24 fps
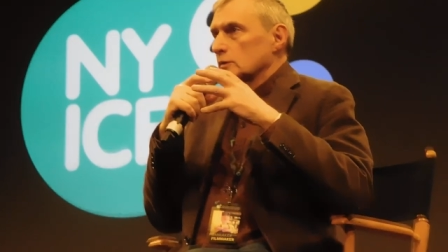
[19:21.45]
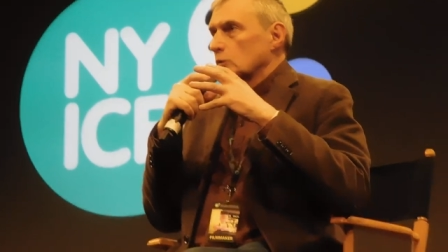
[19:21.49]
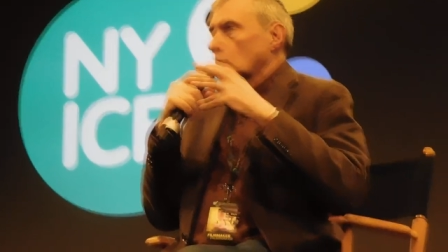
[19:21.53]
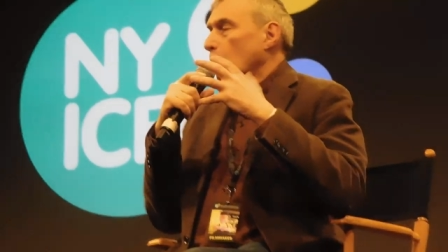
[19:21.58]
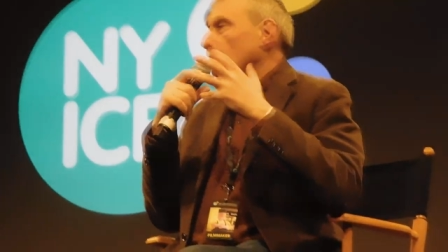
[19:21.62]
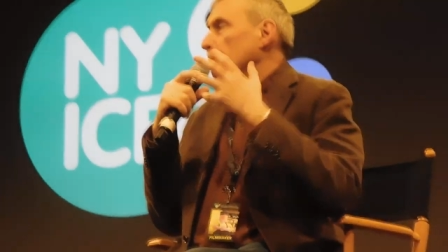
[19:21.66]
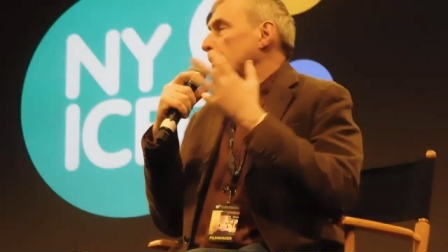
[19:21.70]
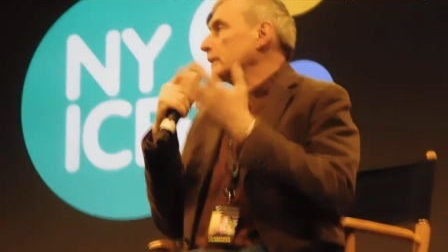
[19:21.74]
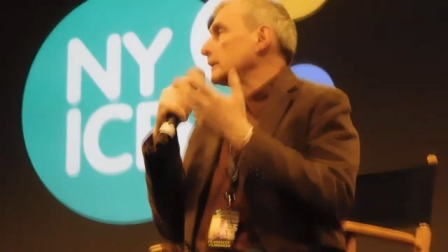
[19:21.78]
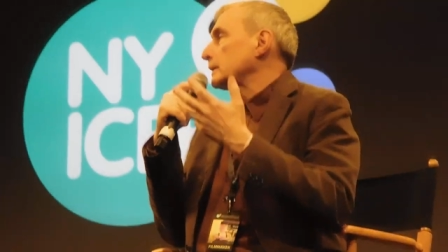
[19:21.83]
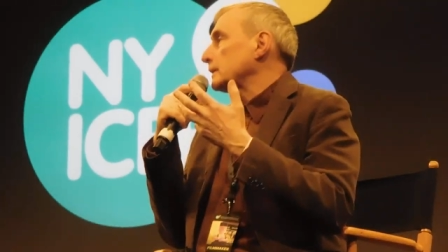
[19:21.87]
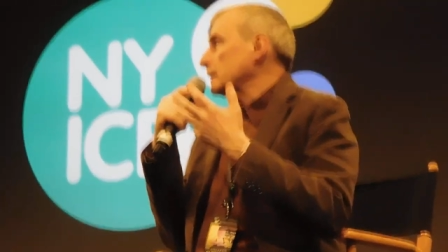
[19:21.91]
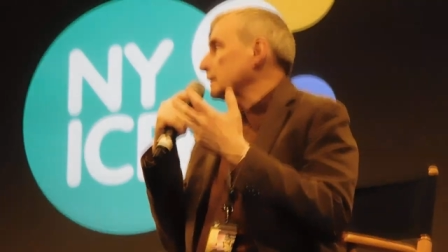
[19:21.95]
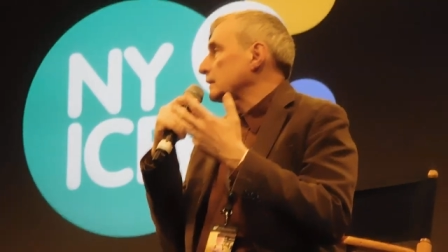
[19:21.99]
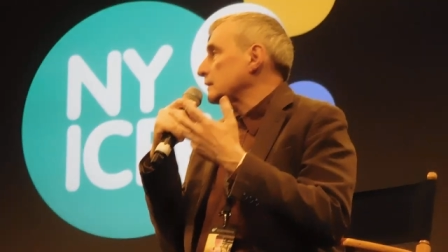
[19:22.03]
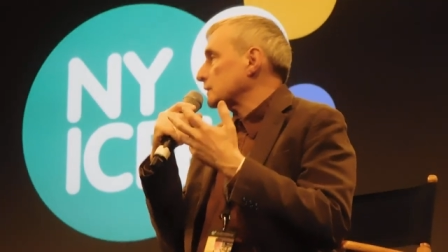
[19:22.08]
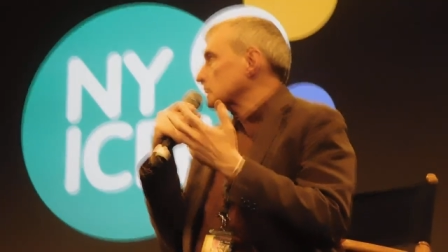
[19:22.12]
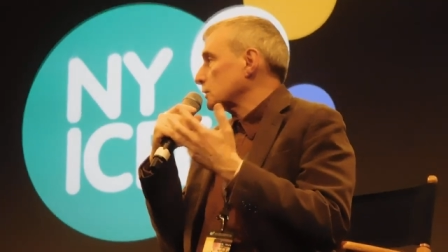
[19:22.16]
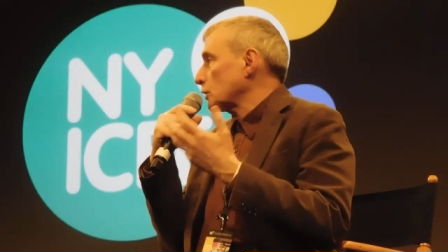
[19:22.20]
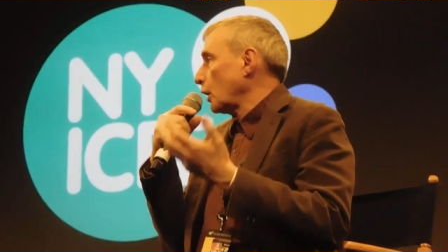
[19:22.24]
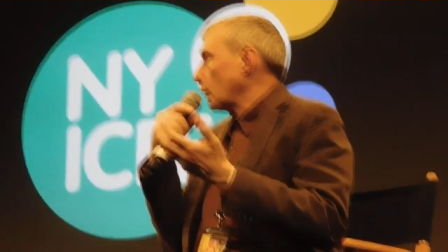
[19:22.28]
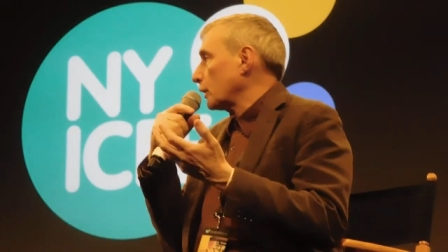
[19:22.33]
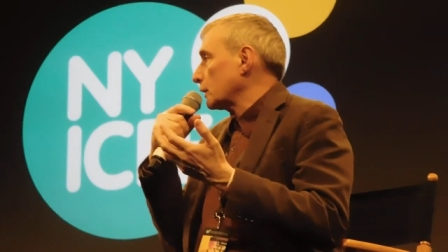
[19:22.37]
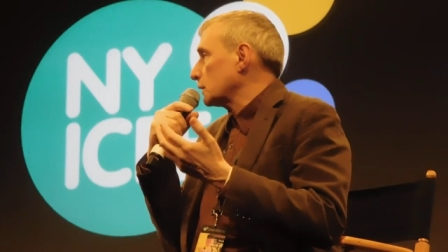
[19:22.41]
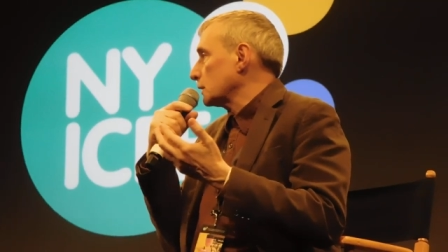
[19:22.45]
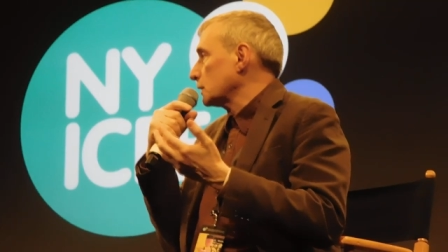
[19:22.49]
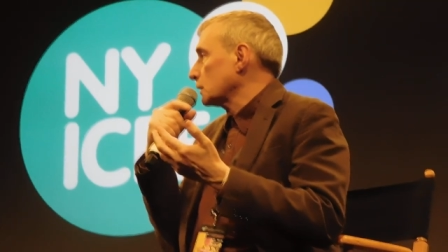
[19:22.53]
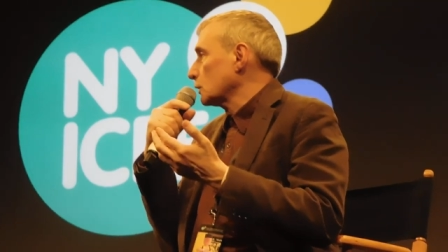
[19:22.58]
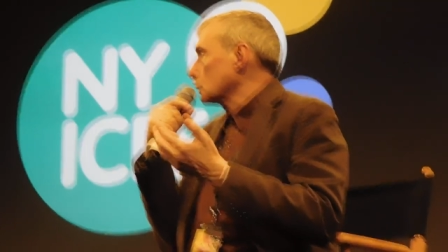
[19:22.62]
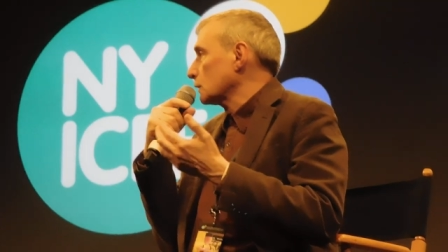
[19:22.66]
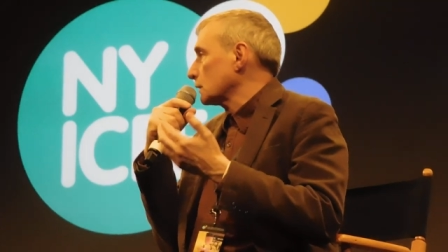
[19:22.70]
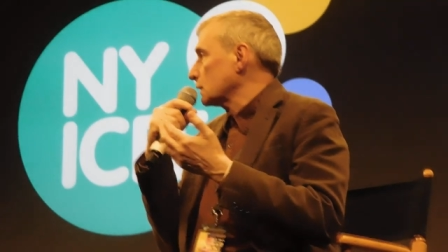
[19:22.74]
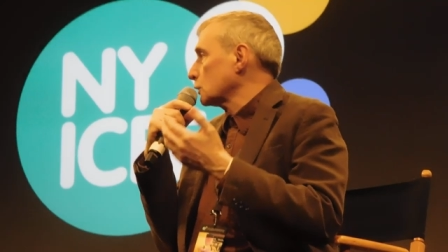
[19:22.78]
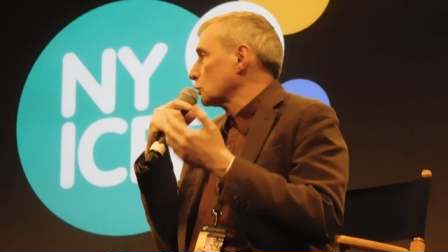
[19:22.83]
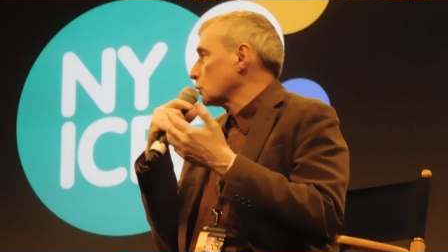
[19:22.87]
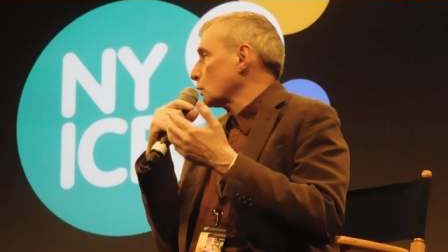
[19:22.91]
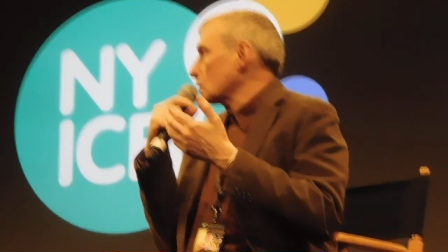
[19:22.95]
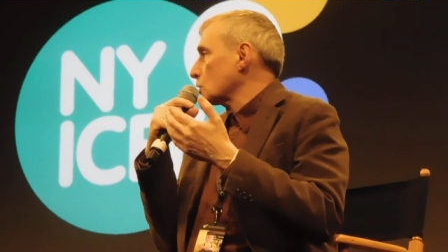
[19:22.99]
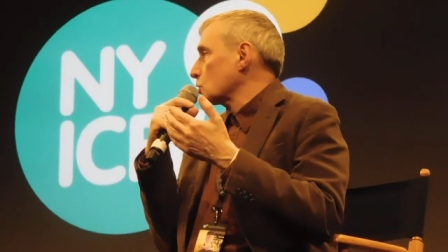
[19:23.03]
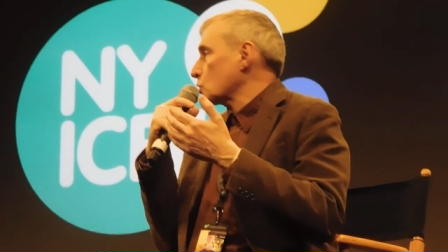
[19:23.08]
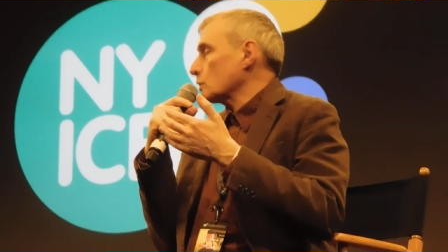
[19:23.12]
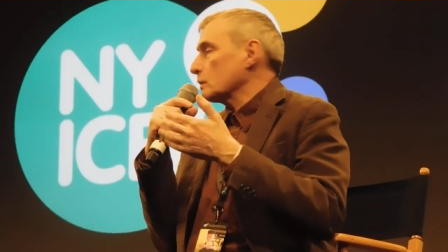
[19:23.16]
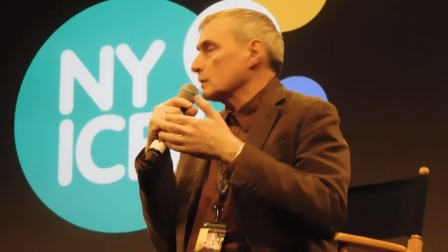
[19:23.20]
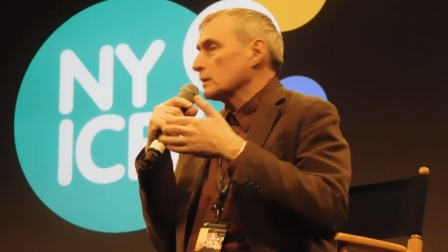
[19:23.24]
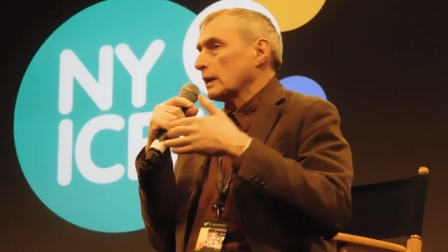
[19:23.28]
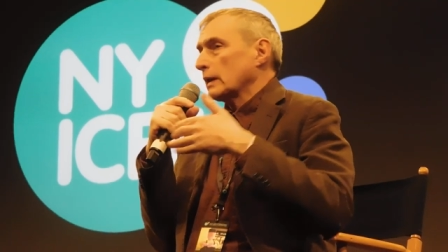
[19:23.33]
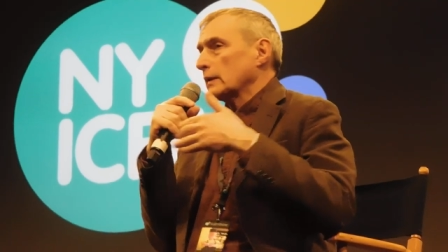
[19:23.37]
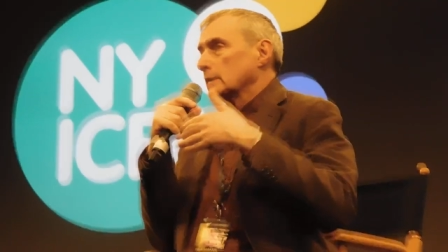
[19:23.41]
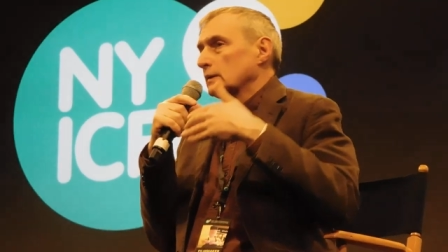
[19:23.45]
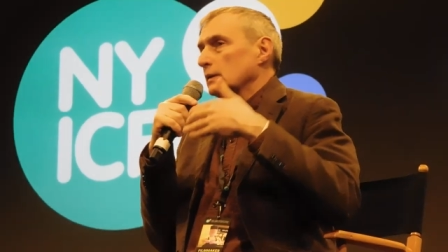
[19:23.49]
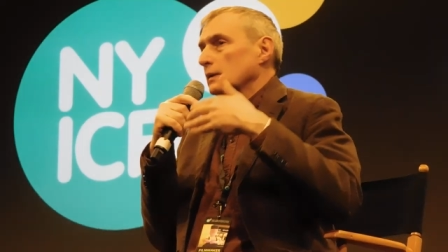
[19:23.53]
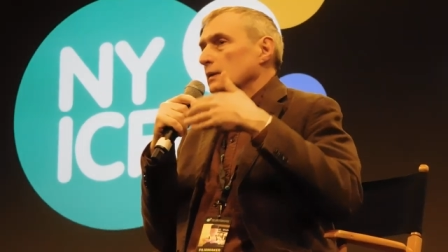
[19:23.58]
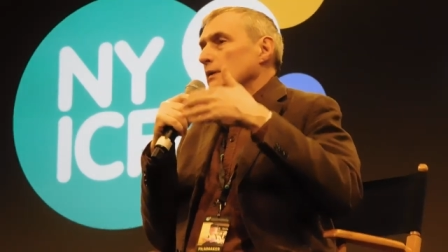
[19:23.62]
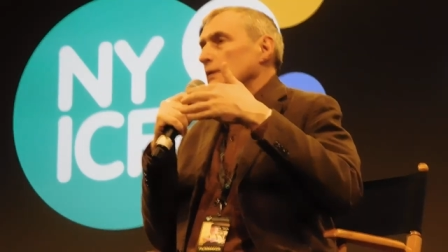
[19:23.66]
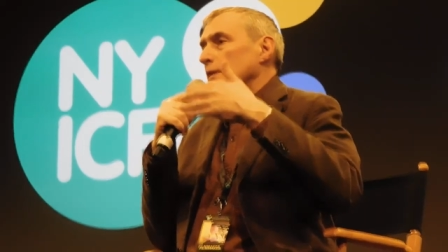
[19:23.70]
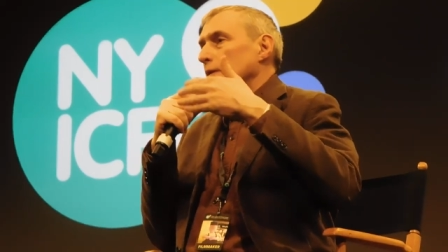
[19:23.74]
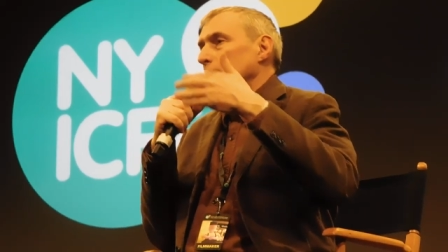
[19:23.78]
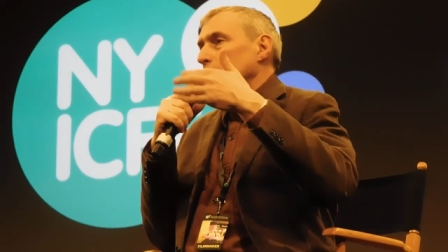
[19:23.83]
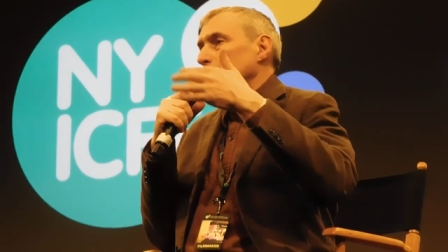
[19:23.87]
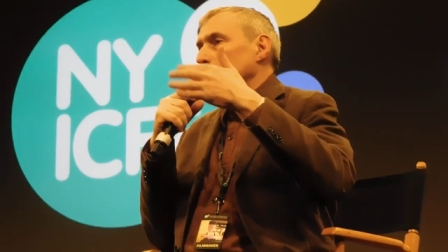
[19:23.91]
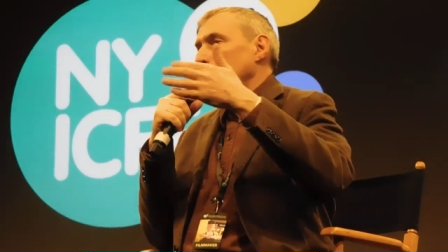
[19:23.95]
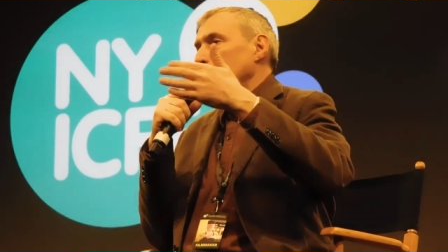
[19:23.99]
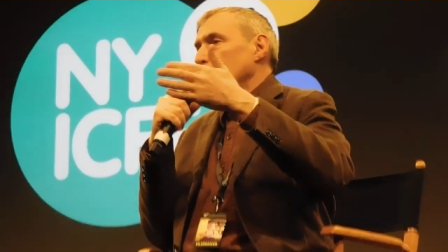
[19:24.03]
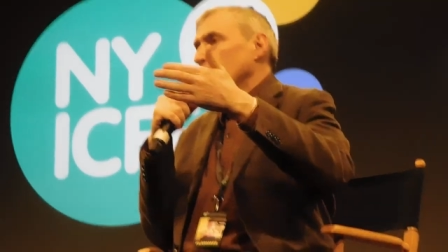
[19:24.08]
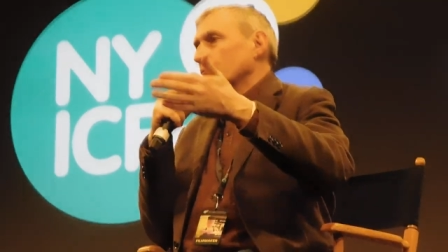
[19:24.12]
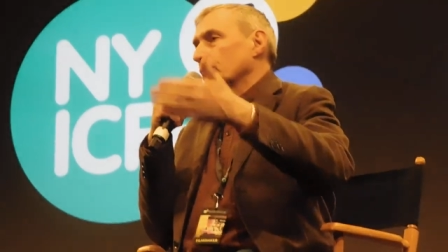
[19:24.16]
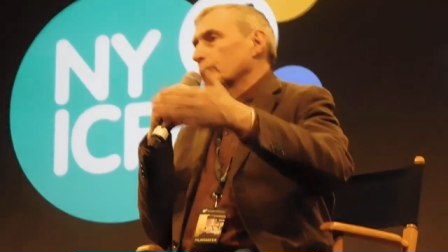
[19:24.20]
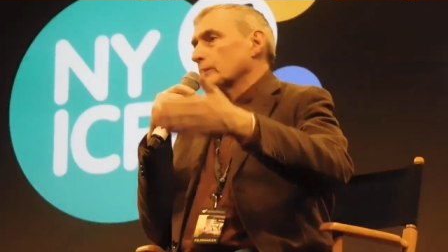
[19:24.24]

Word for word: completely stuck in a situation that he,